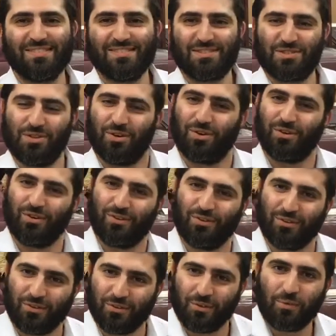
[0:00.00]

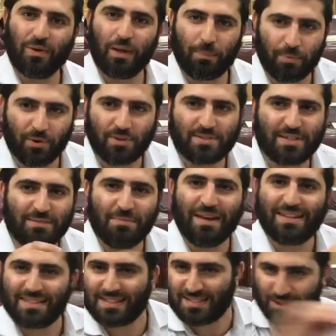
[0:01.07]
So when a person
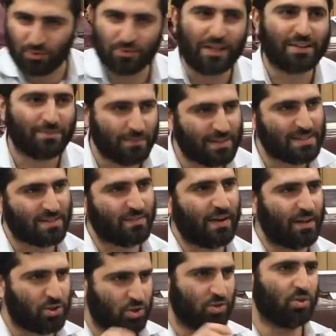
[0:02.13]
makes a seudat mitzvah,
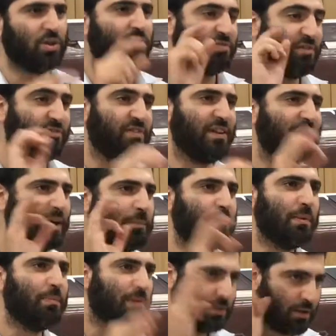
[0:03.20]
you should know you're fulfilling a
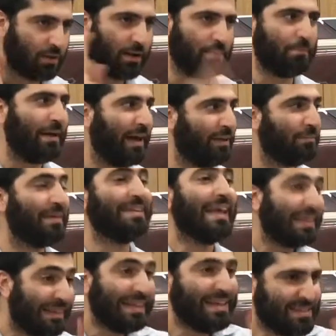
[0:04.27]
biblical commandment,
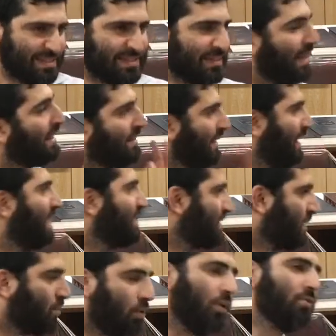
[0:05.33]
at least, at least
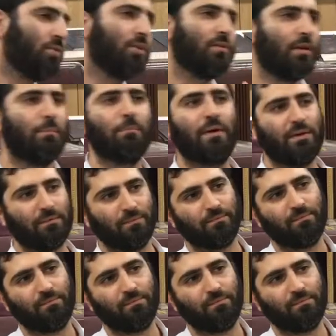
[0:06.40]
according to the Ramban.